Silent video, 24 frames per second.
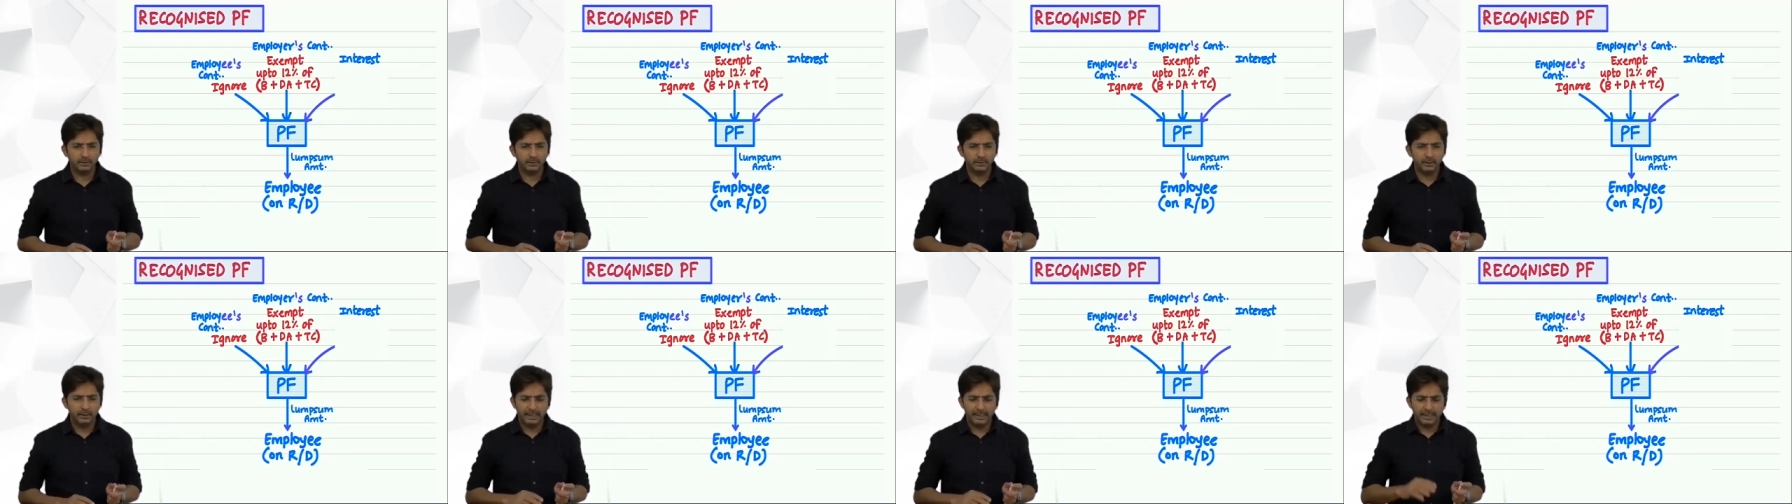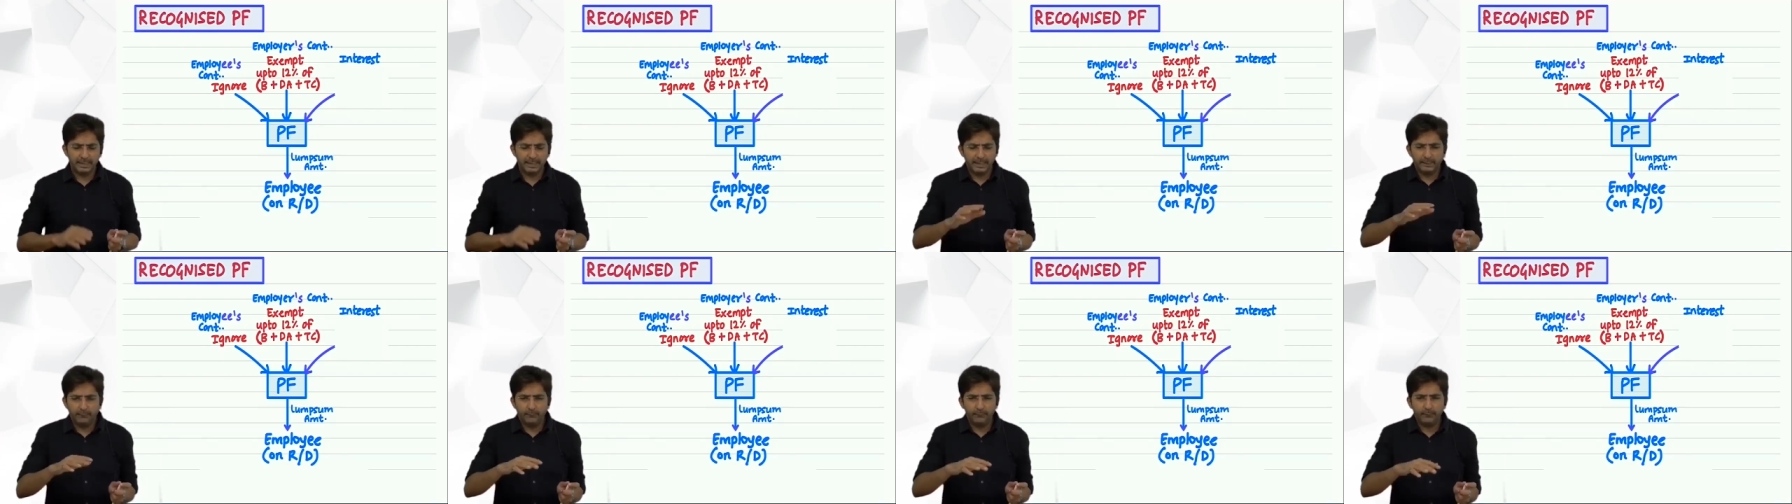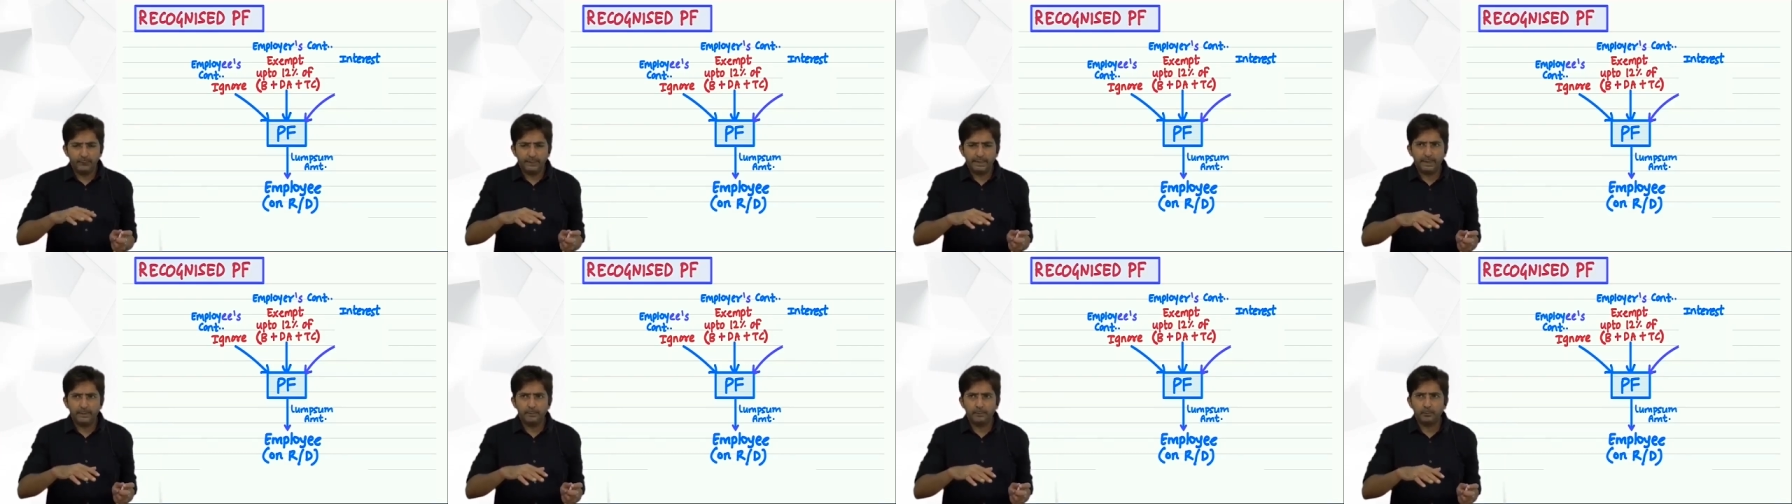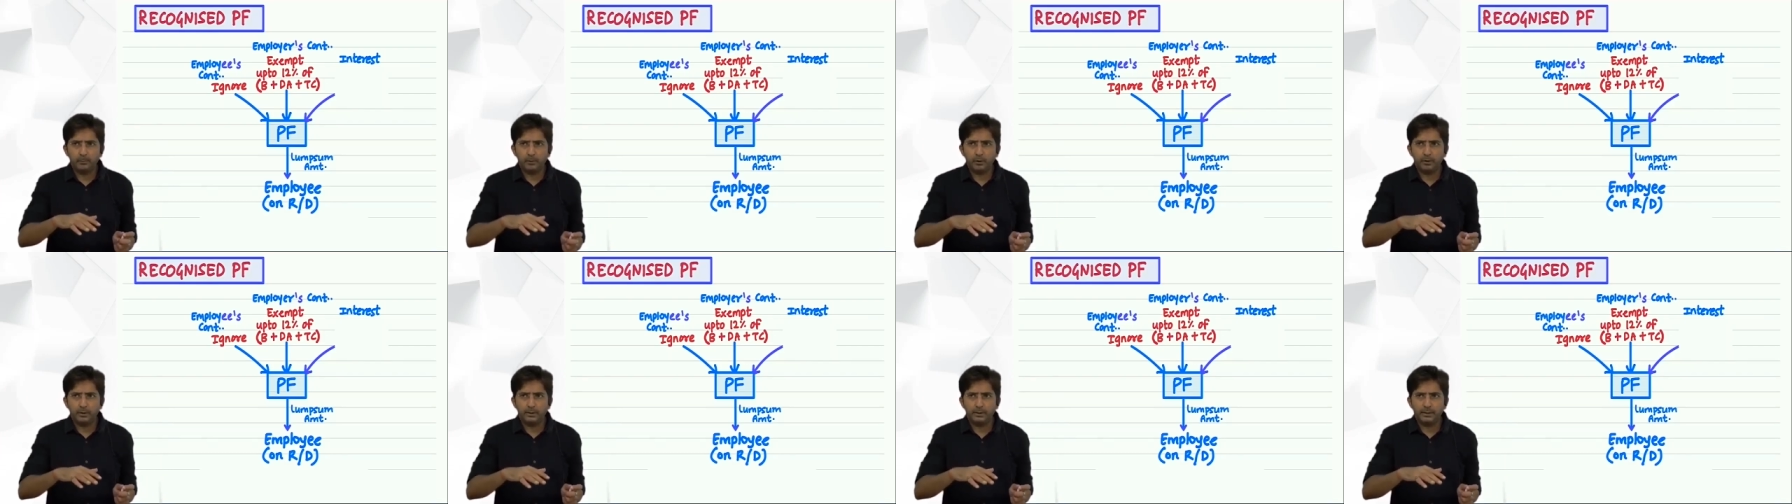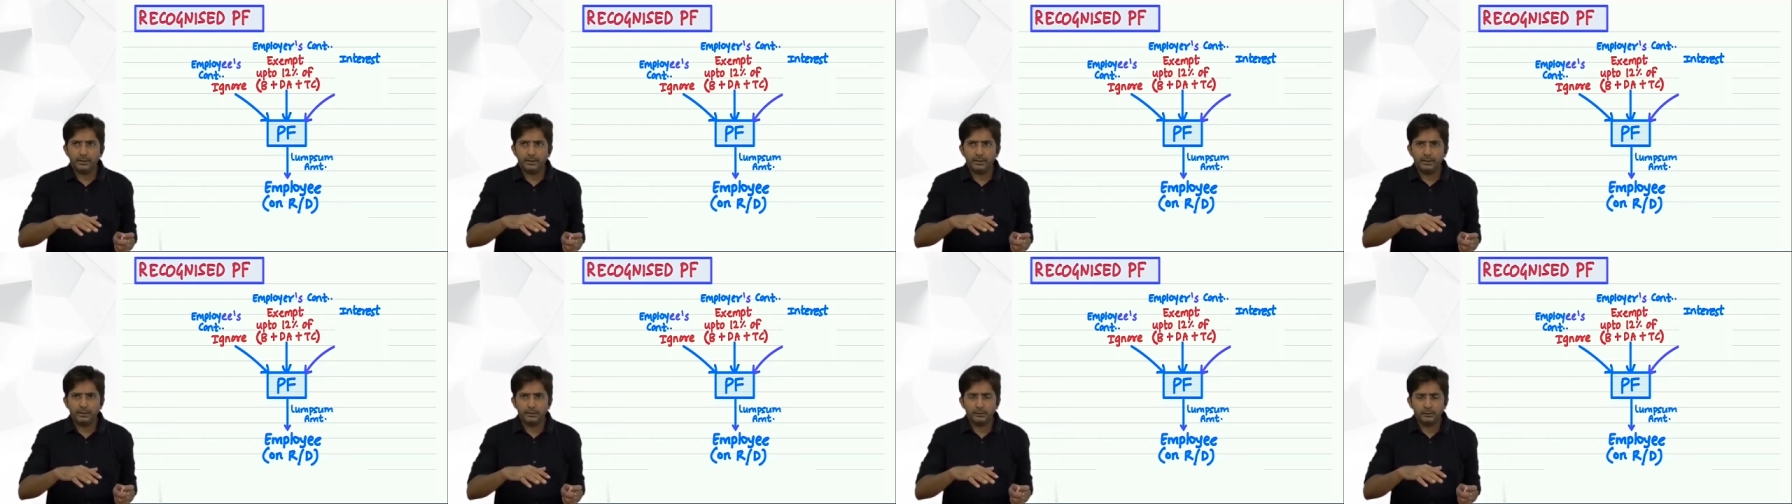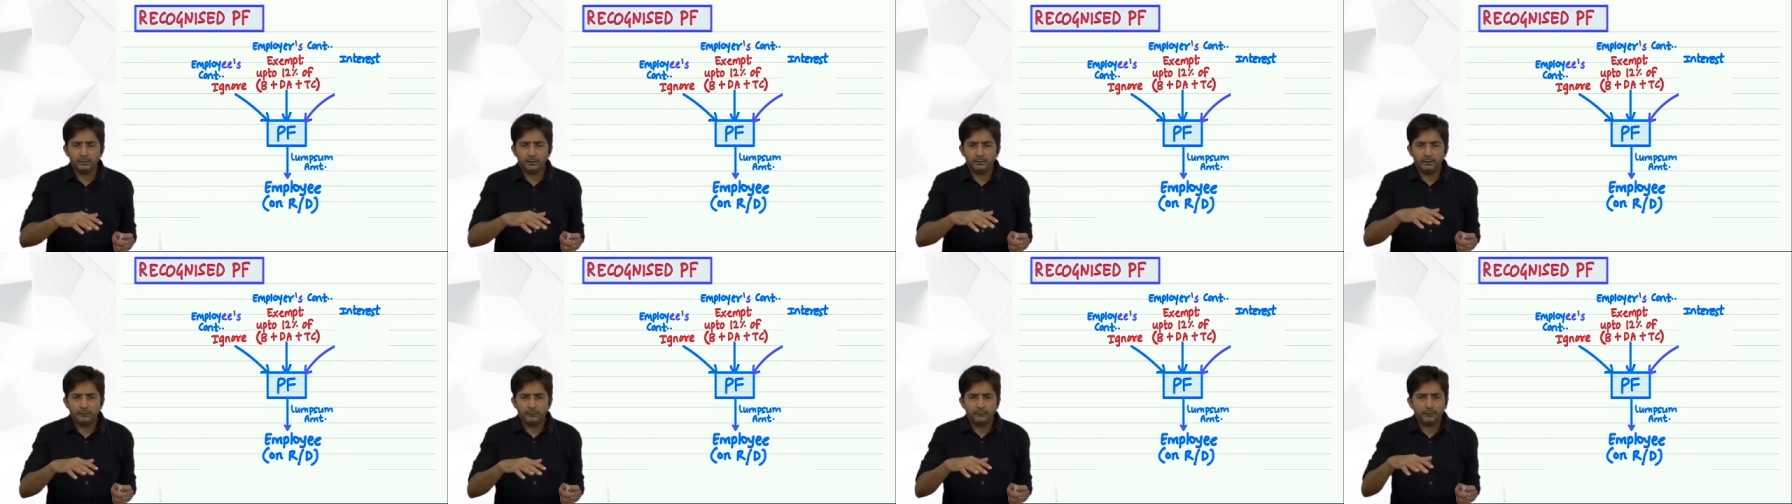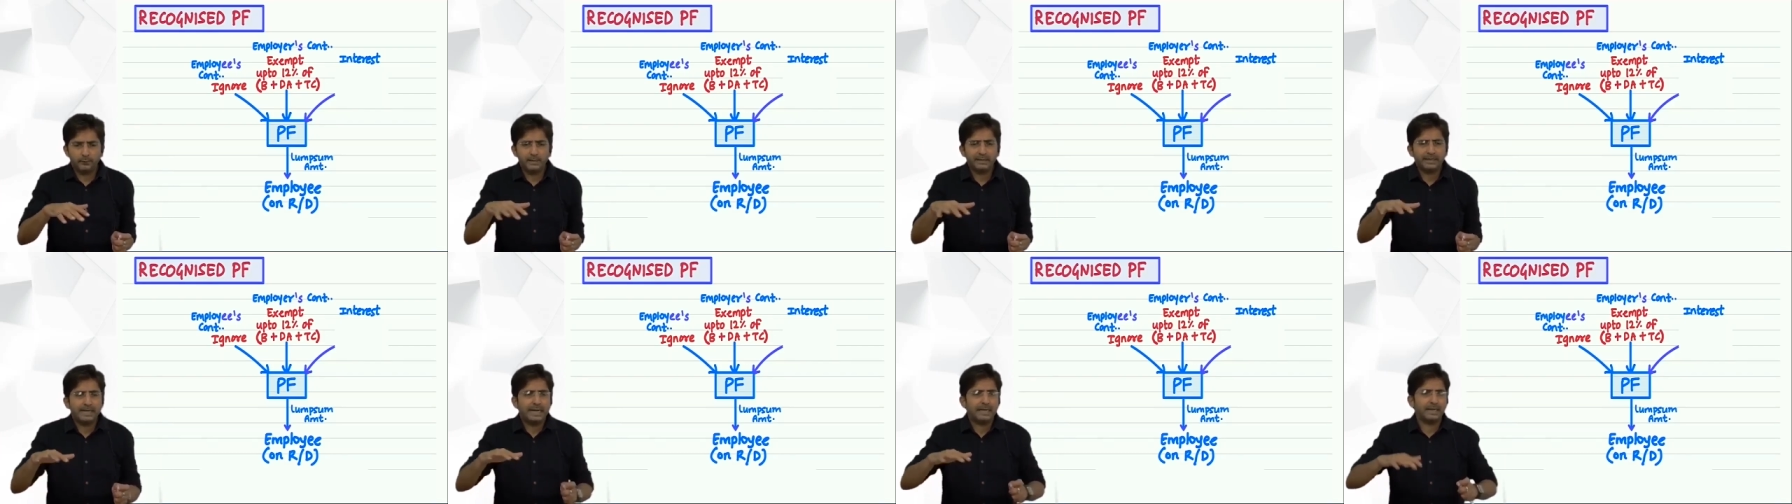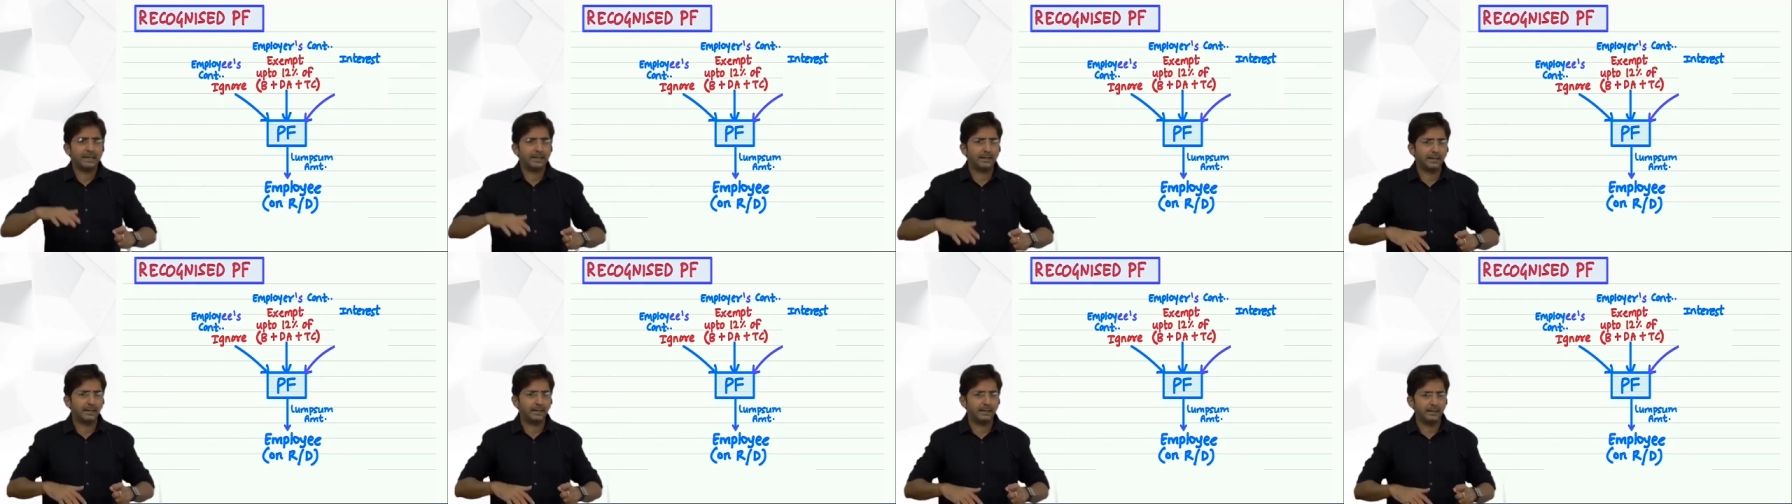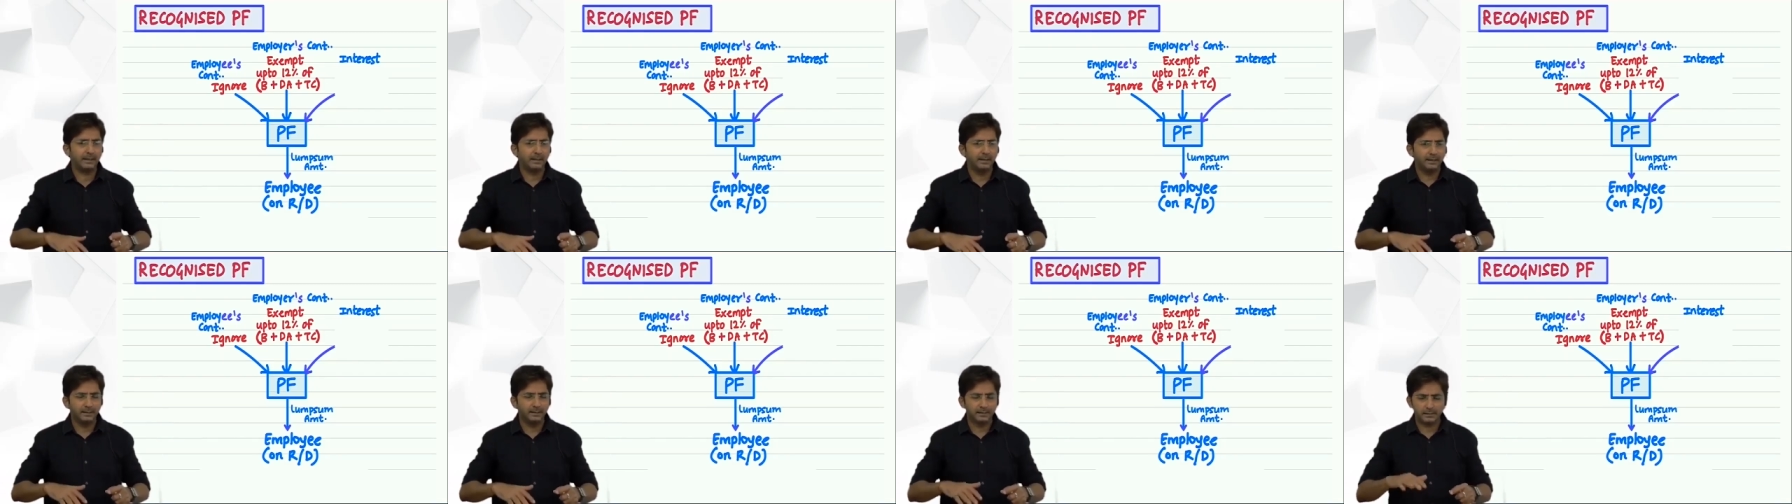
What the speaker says: And every employee is of different category.